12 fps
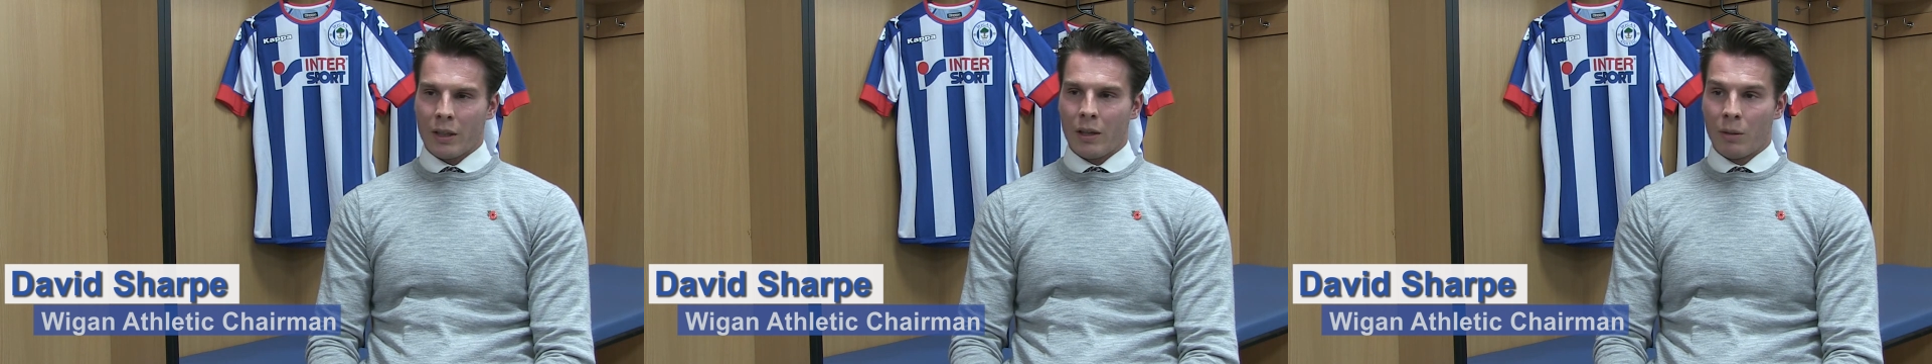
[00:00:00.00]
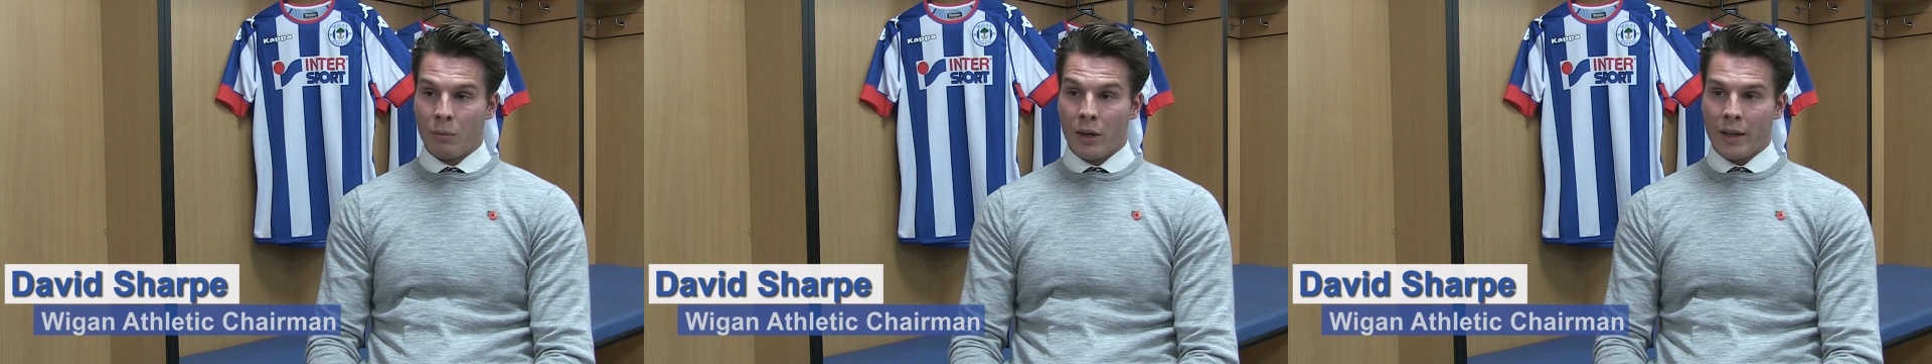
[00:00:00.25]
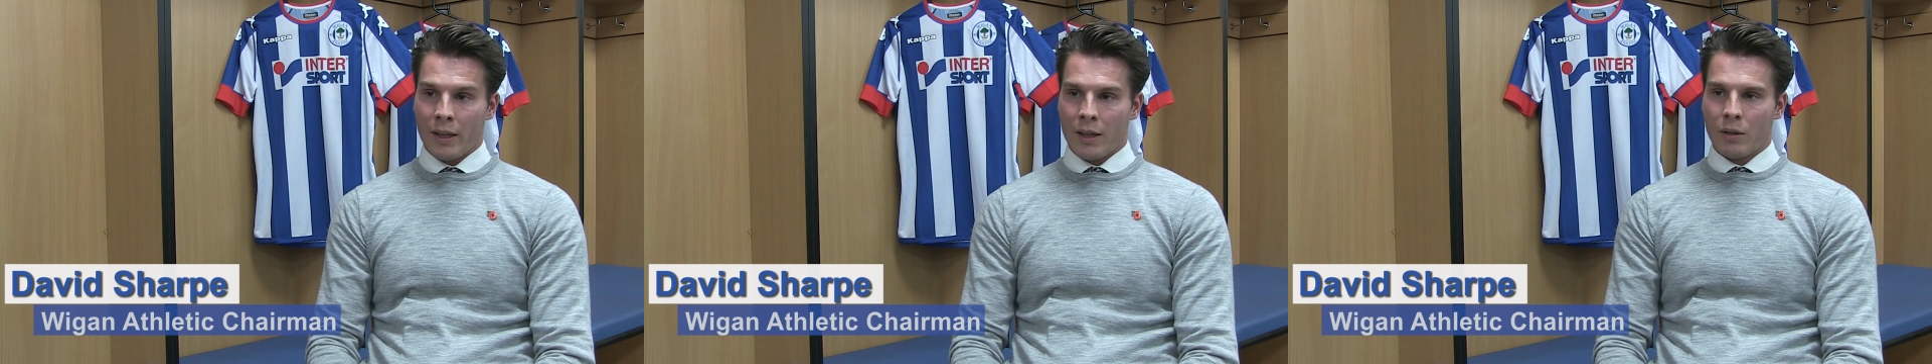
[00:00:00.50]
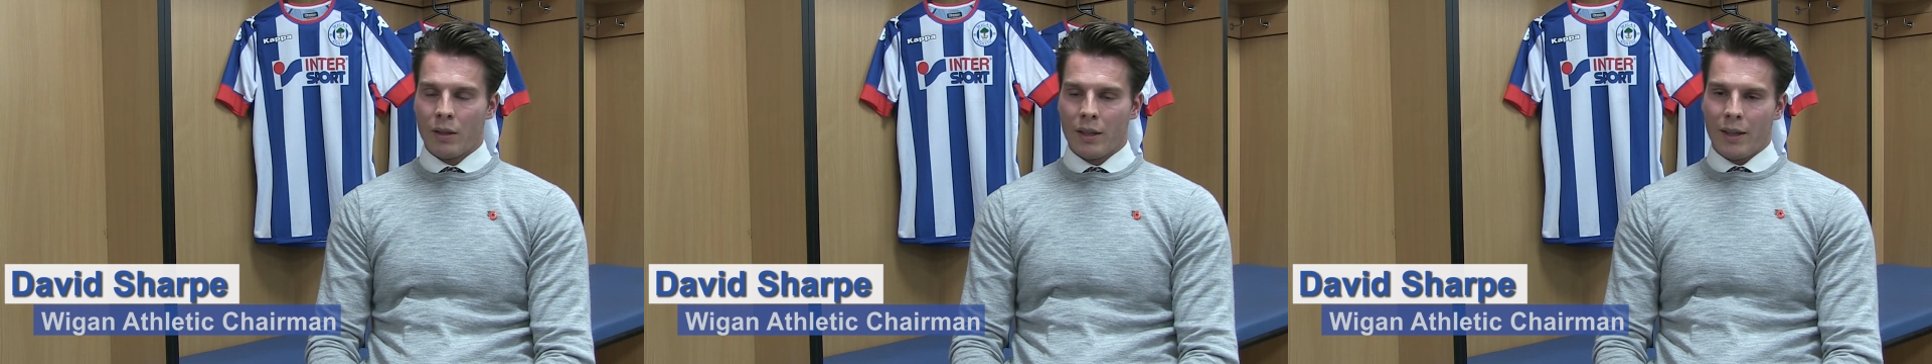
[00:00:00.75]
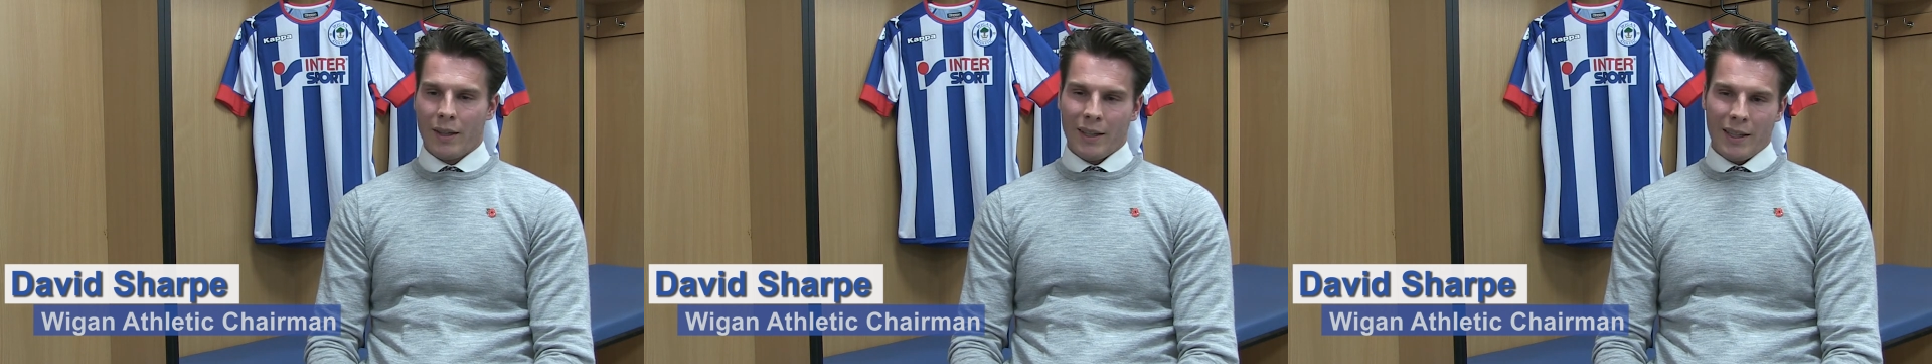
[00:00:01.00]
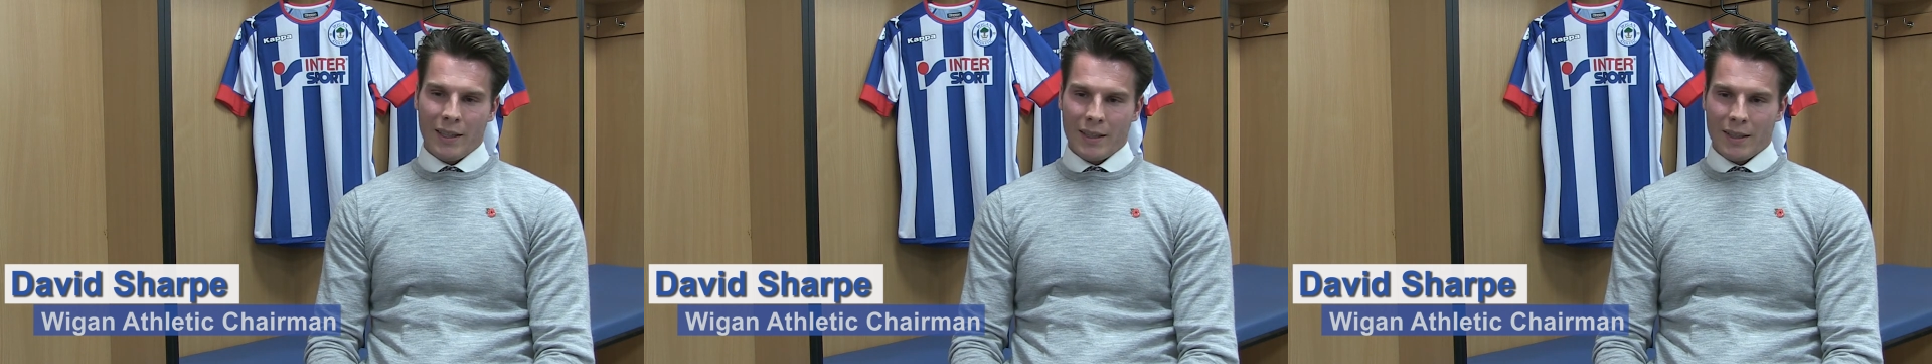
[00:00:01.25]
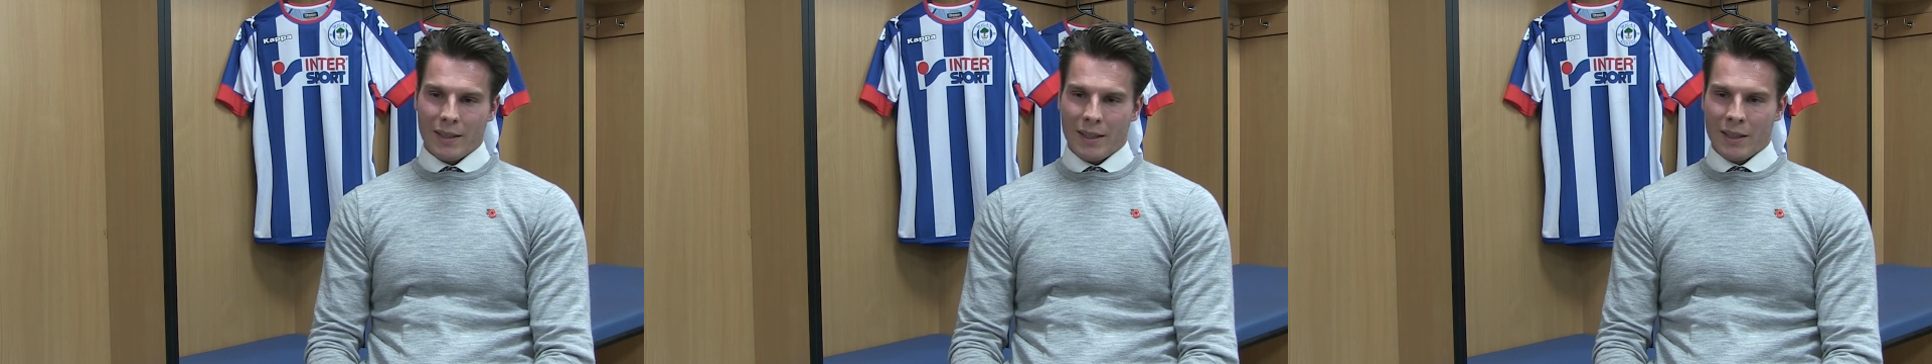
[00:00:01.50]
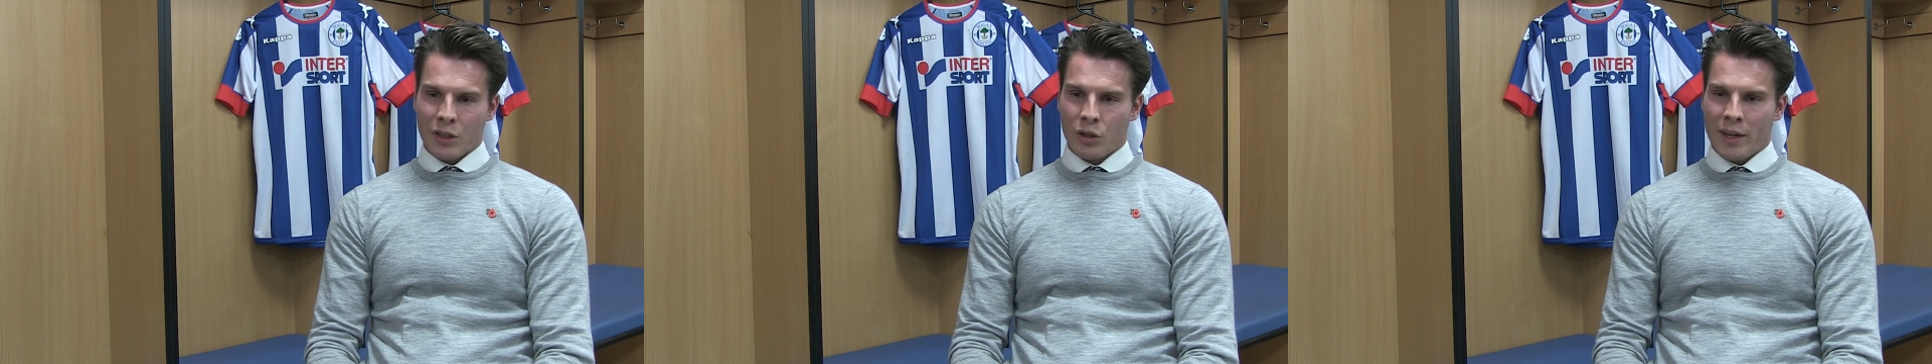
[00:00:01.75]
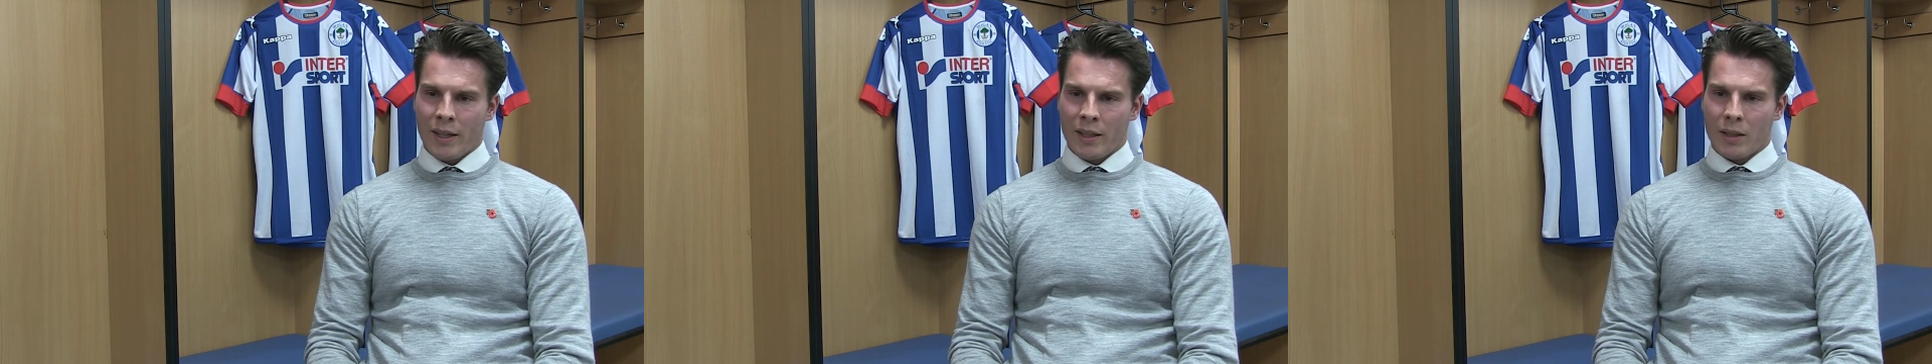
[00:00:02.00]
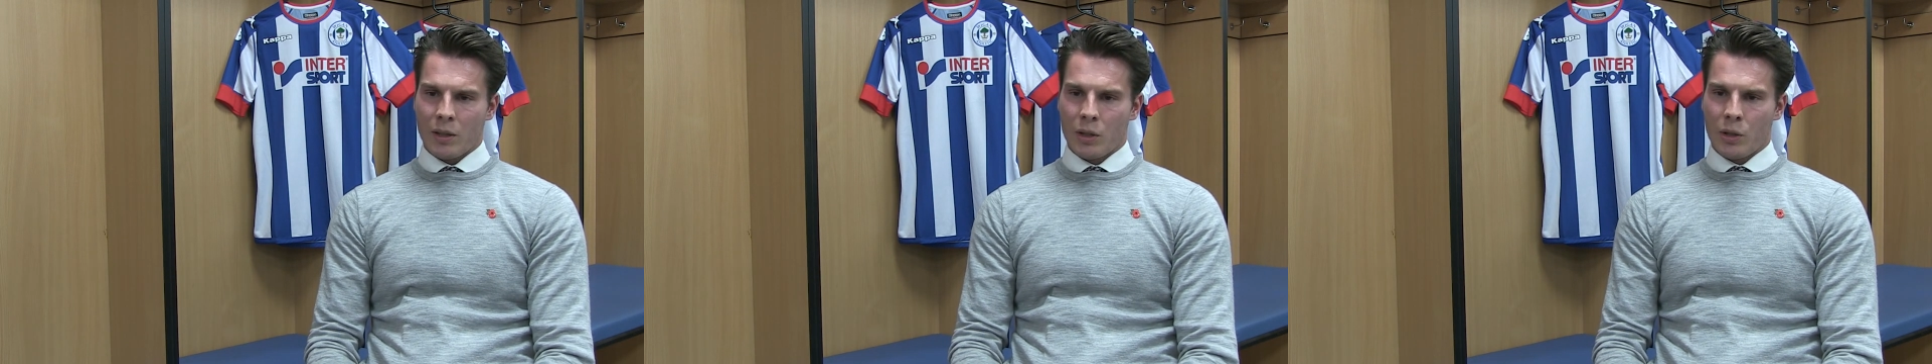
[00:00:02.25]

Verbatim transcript: club right now. He's, he's great at